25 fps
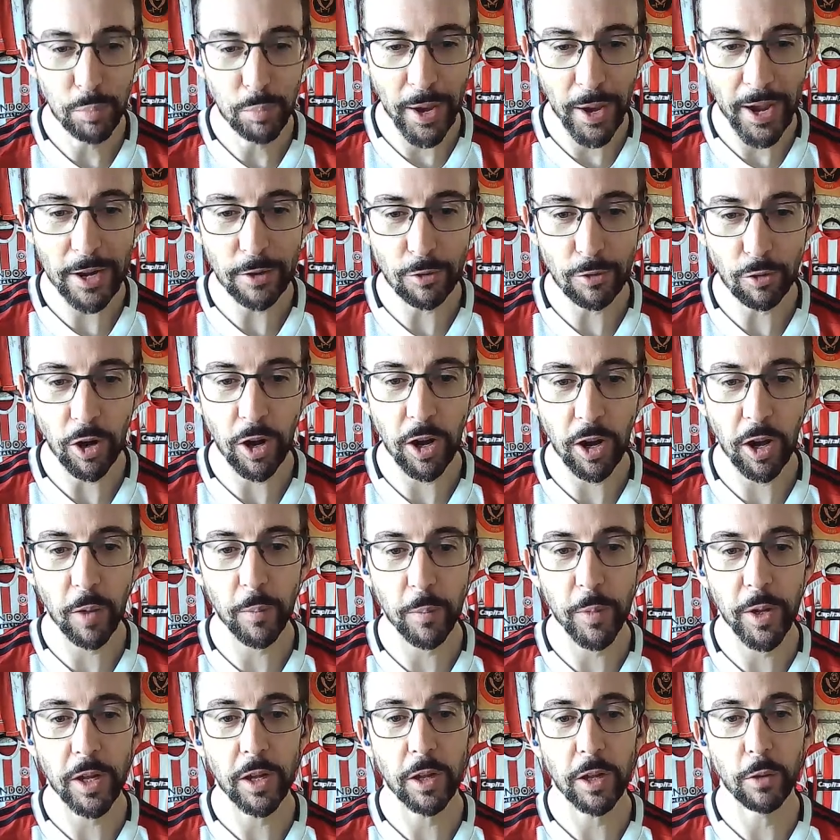Ben
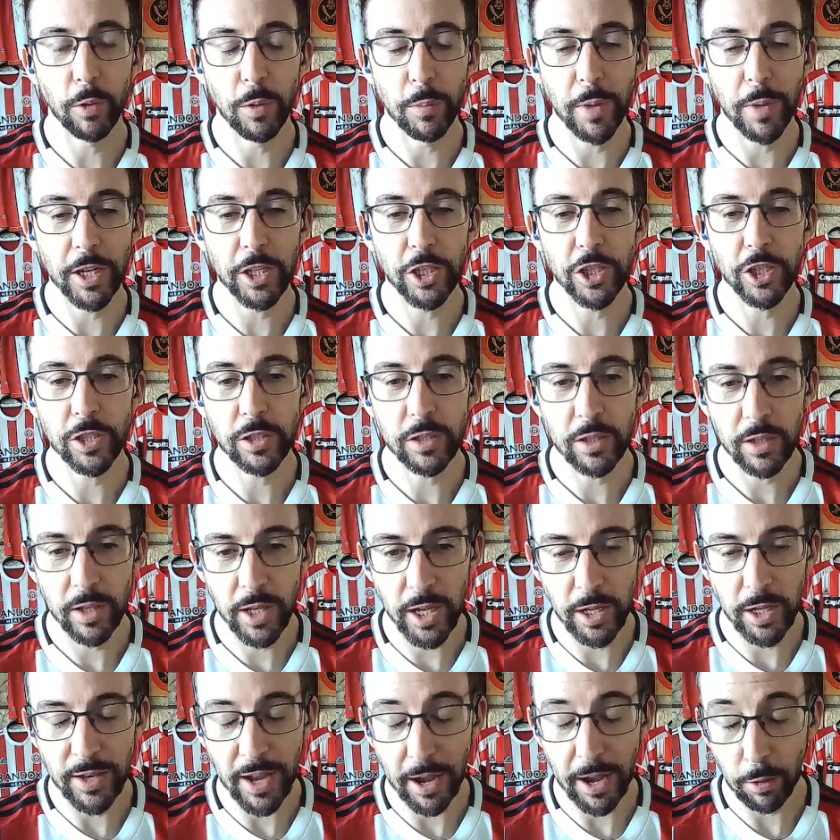Rama, who we mentioned,
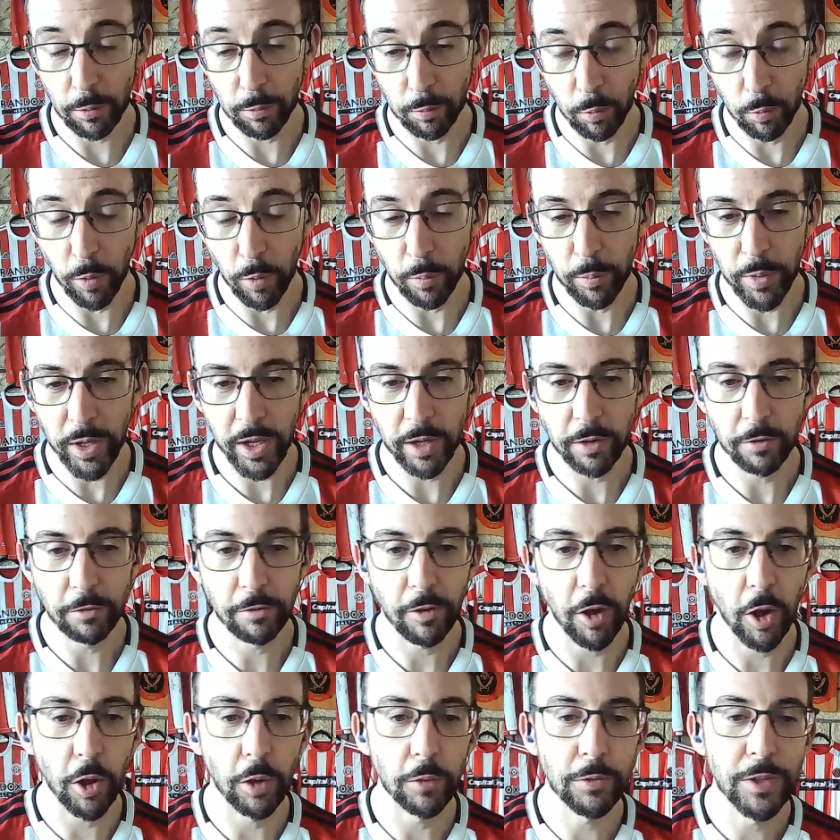he now won't be
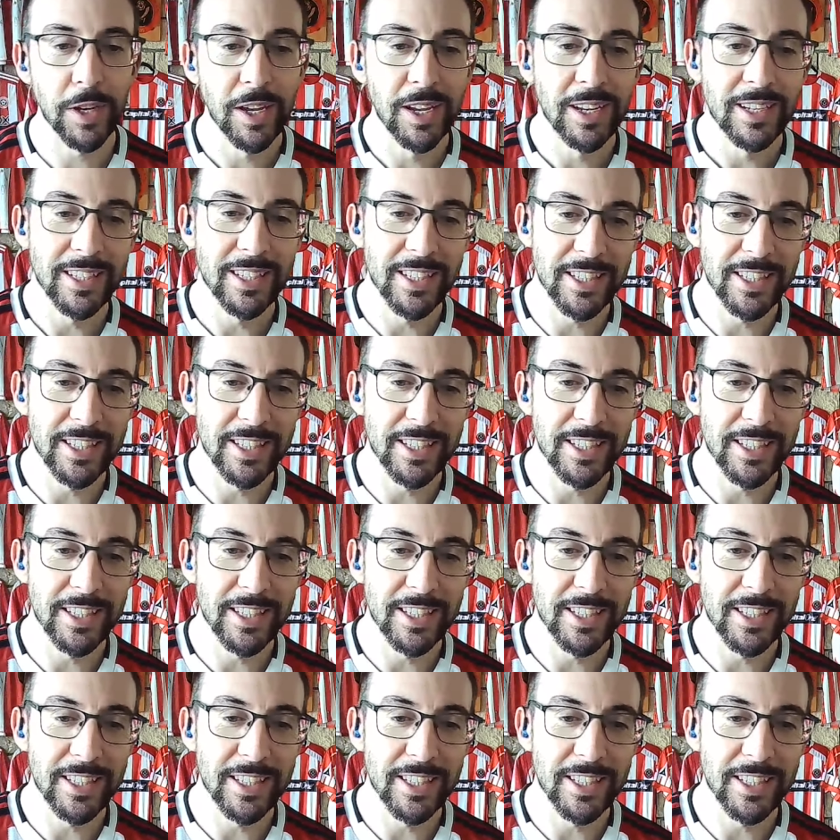involved.